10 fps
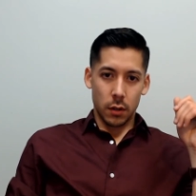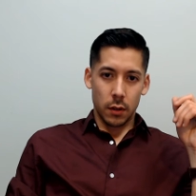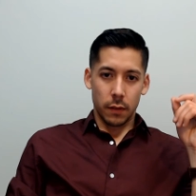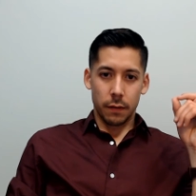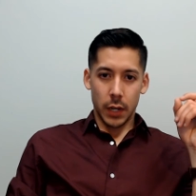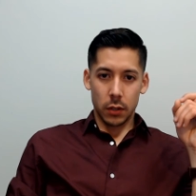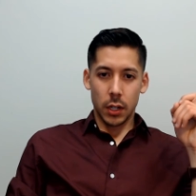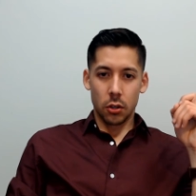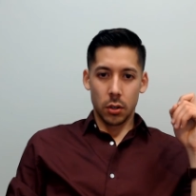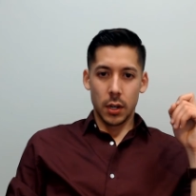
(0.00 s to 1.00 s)
fairly
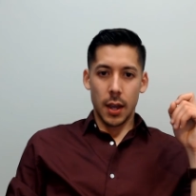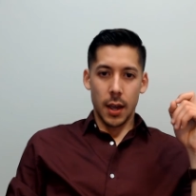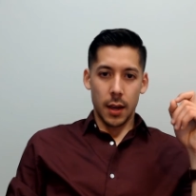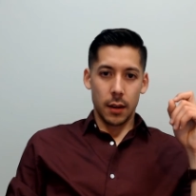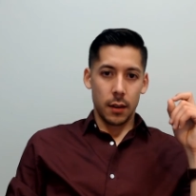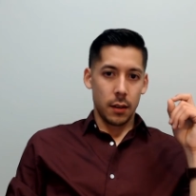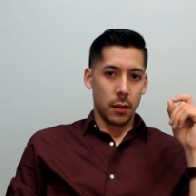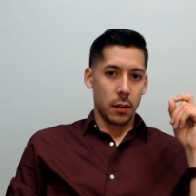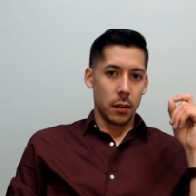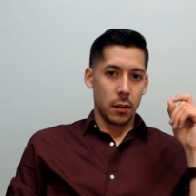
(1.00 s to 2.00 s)
good at
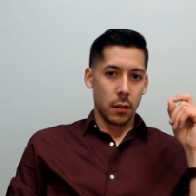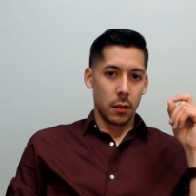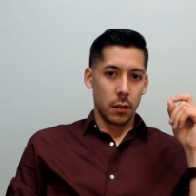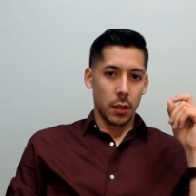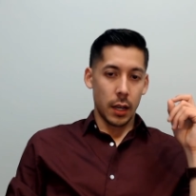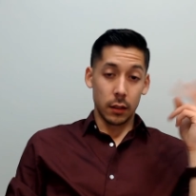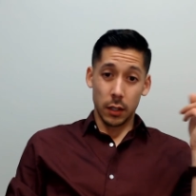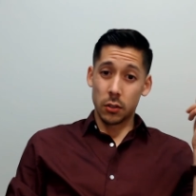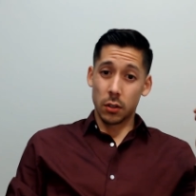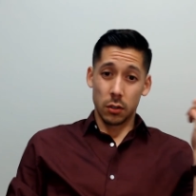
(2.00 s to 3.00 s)
at
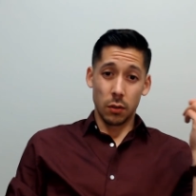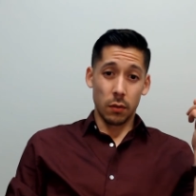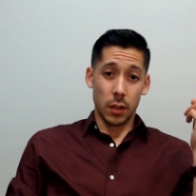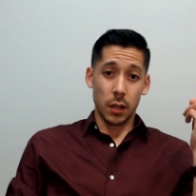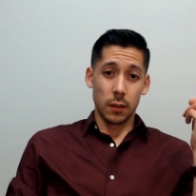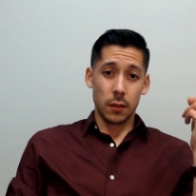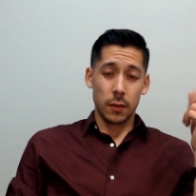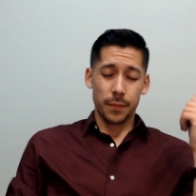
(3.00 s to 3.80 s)
least two things.